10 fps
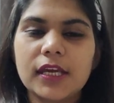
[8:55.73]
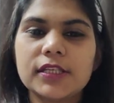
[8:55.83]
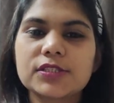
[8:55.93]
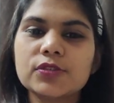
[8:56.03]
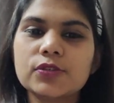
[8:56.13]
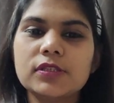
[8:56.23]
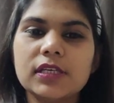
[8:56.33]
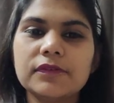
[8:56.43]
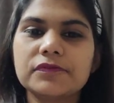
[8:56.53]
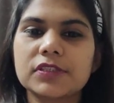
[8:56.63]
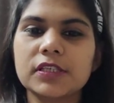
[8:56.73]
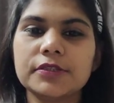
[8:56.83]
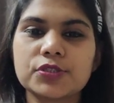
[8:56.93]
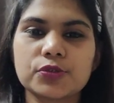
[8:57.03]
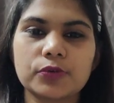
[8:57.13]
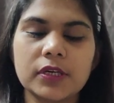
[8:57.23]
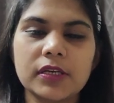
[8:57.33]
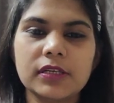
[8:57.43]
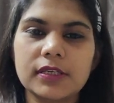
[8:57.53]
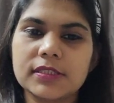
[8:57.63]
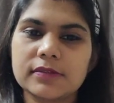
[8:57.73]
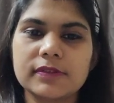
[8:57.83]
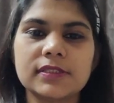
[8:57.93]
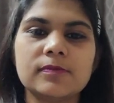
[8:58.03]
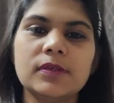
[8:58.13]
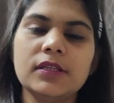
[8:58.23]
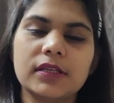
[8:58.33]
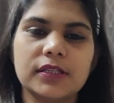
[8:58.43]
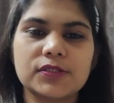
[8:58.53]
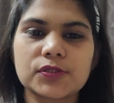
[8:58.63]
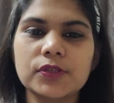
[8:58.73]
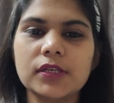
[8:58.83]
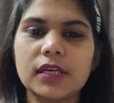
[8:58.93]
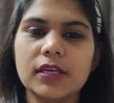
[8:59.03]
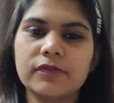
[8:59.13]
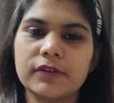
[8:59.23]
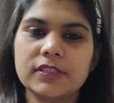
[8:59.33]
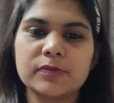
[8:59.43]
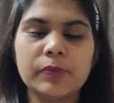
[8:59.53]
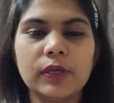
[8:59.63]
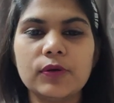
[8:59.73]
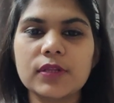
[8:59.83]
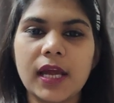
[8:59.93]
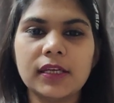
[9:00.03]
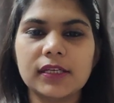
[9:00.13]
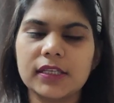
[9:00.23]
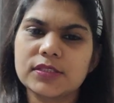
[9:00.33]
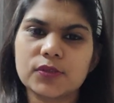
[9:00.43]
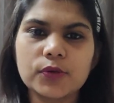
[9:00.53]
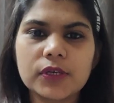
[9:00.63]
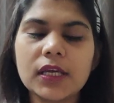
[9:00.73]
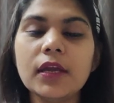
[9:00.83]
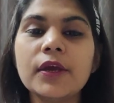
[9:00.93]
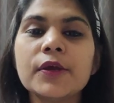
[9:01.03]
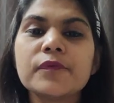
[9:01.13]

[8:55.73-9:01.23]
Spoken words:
It's good if till shoulder it's visible, it's good. If it's below that, it's okay.